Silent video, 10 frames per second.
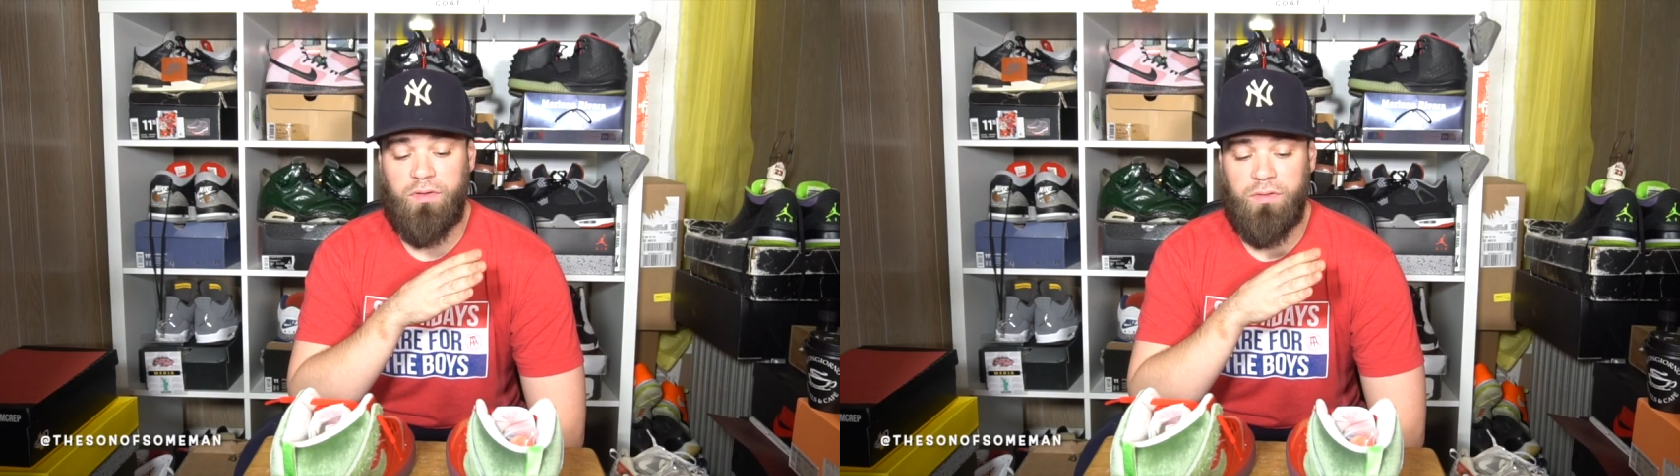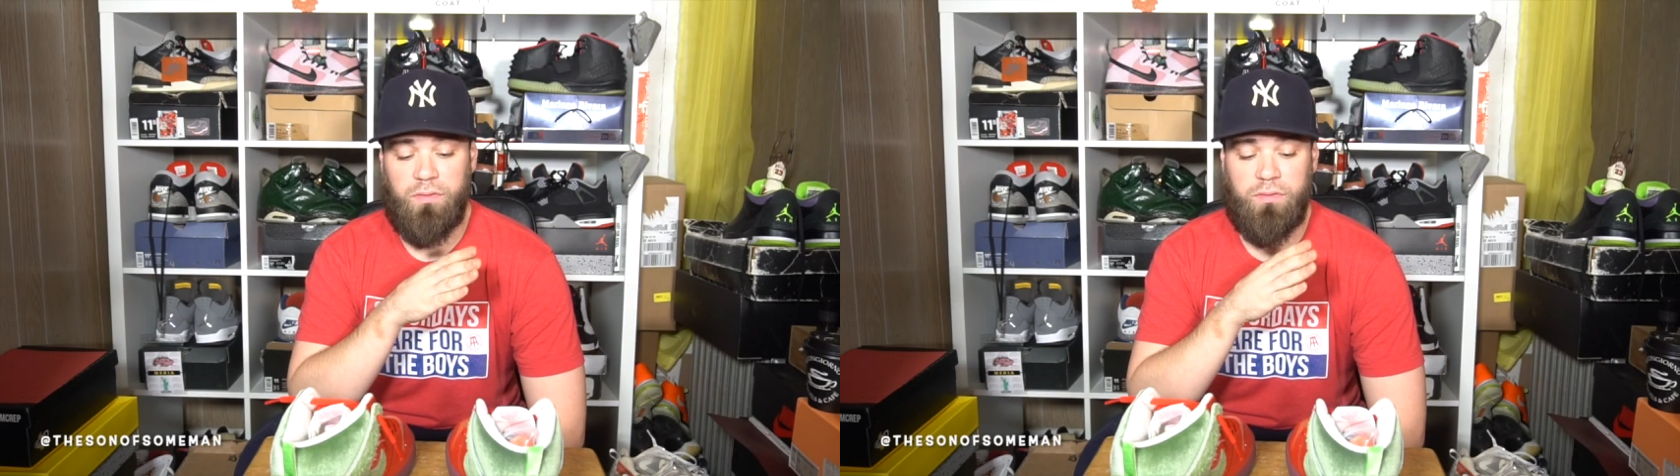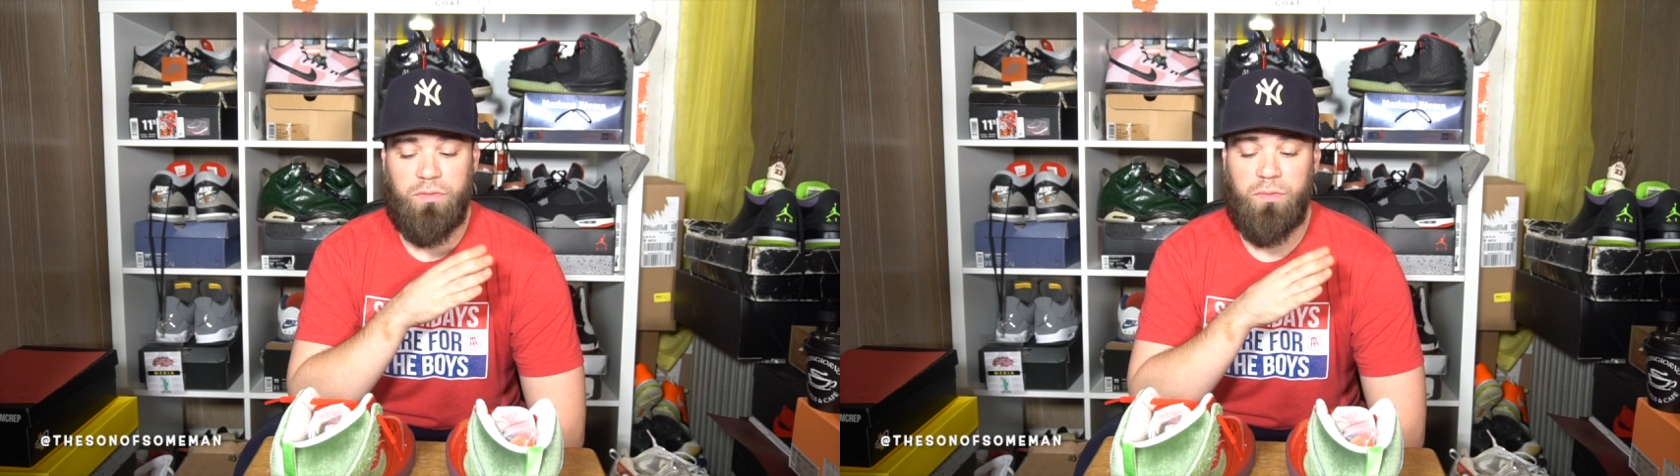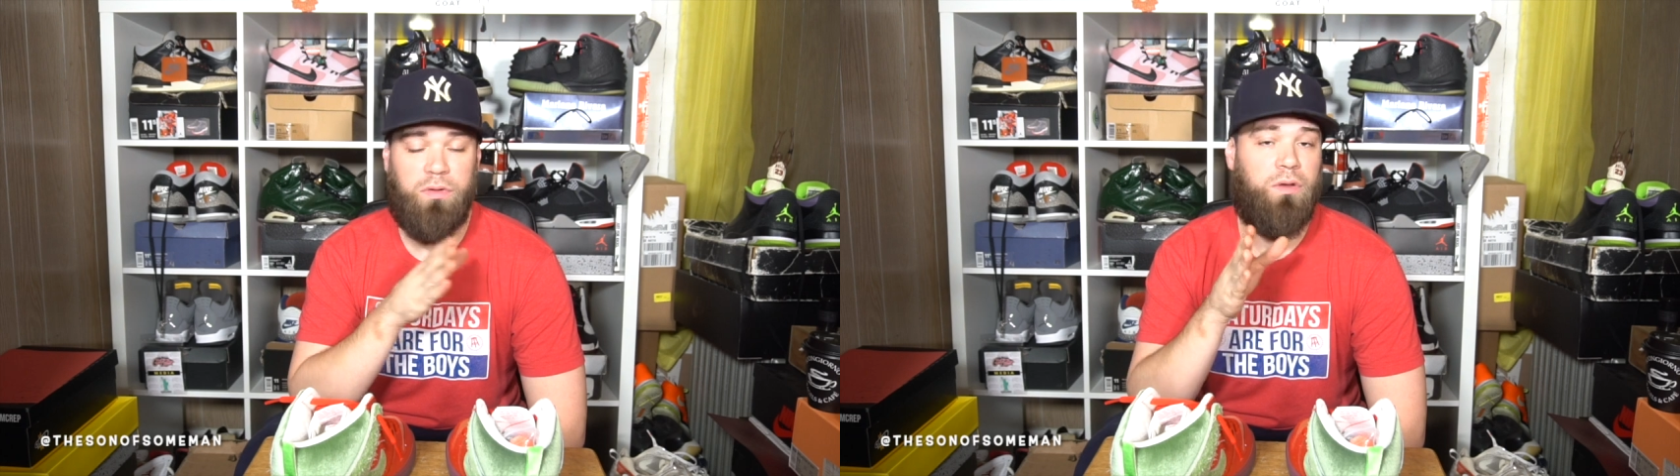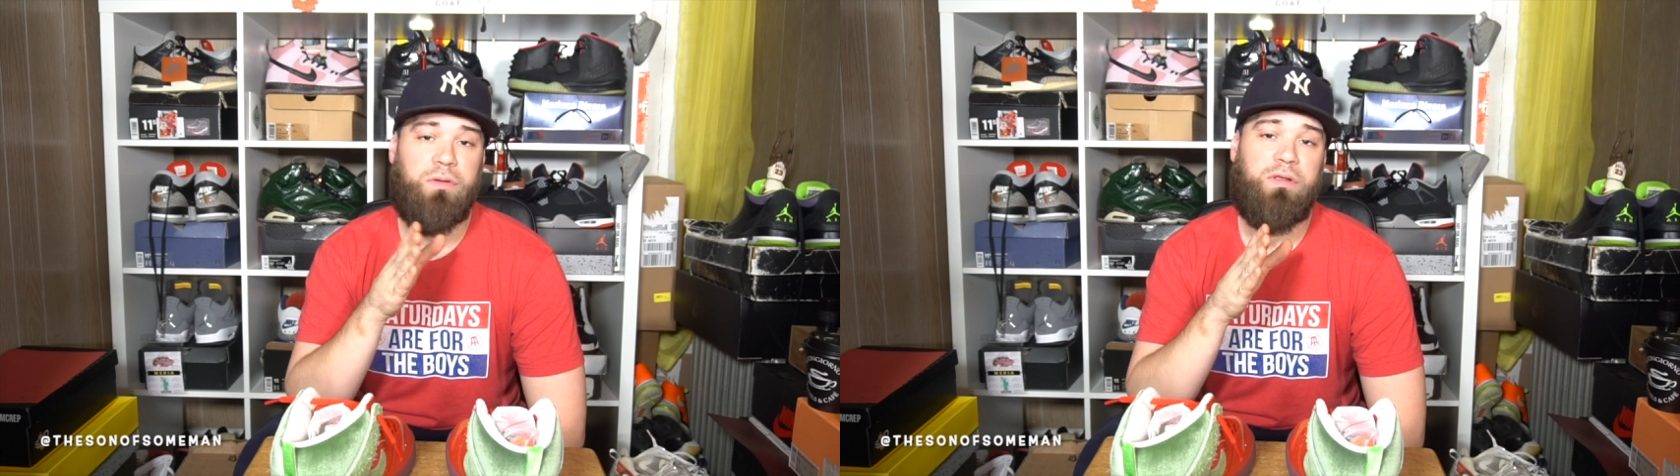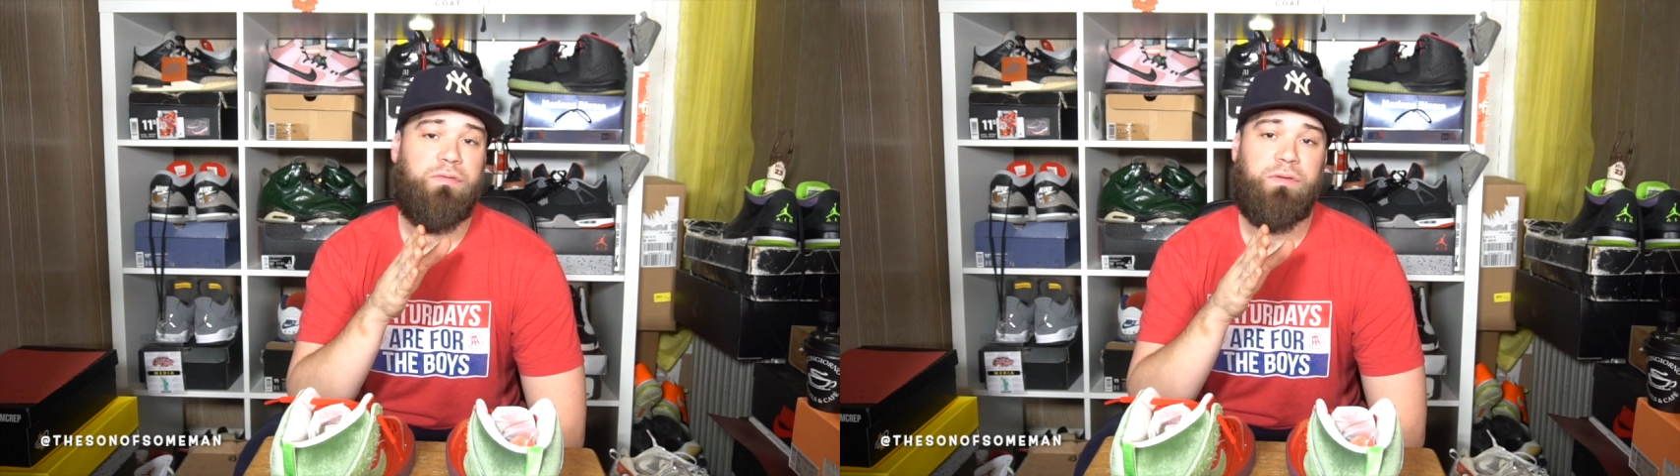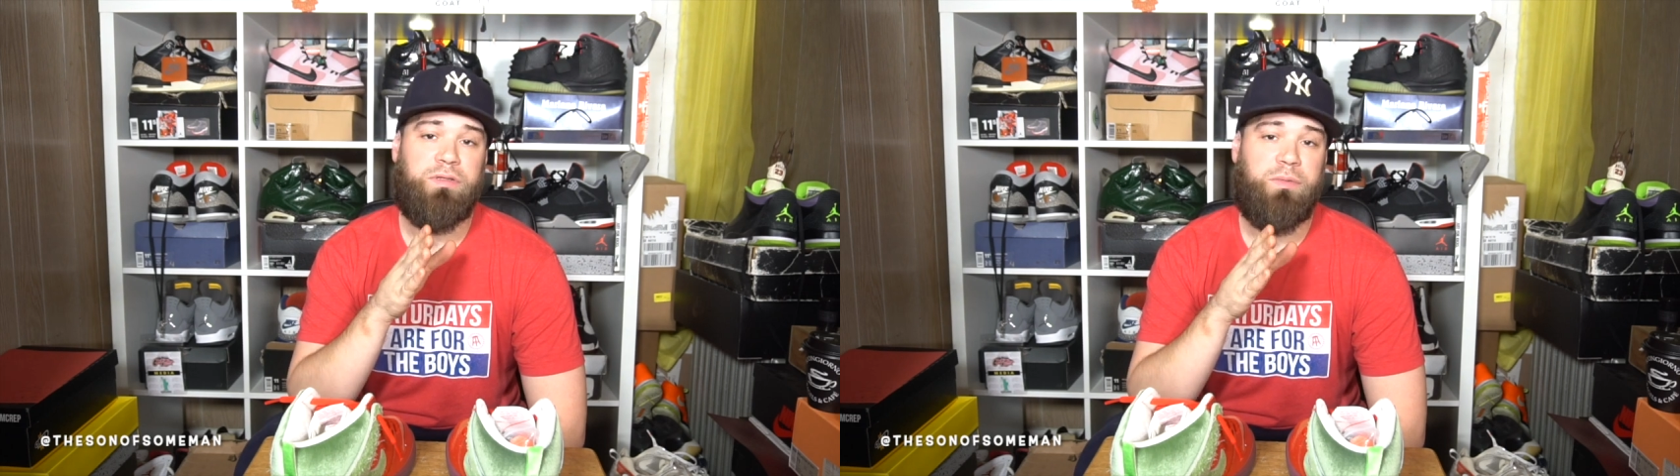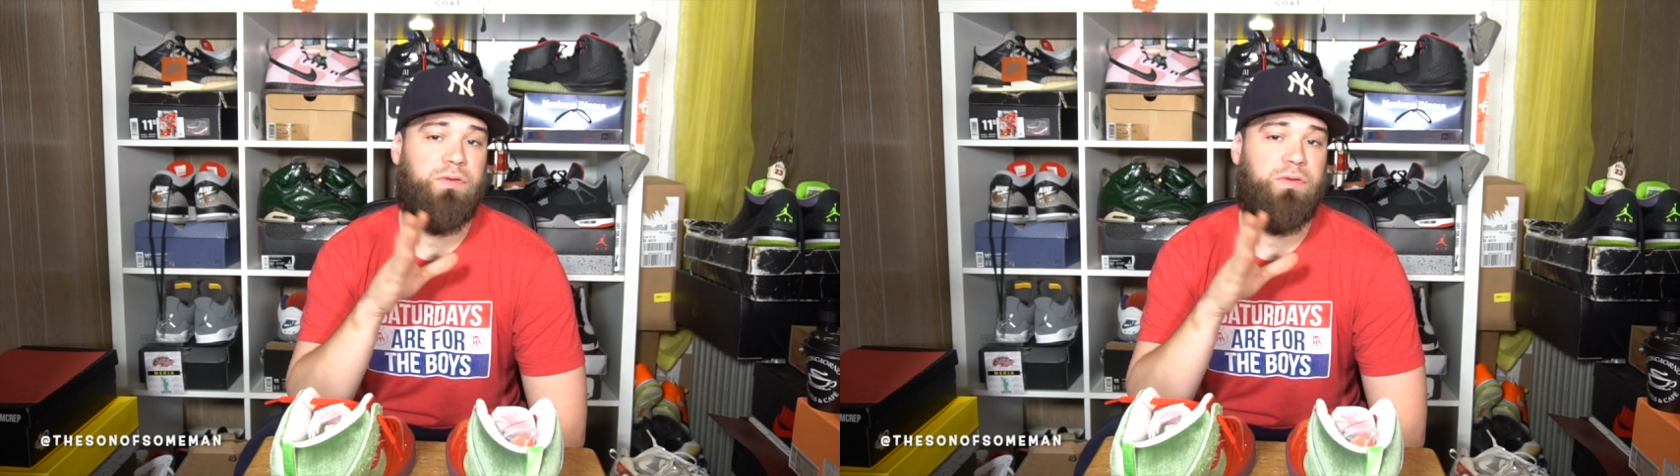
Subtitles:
of you, you wouldn't know the difference.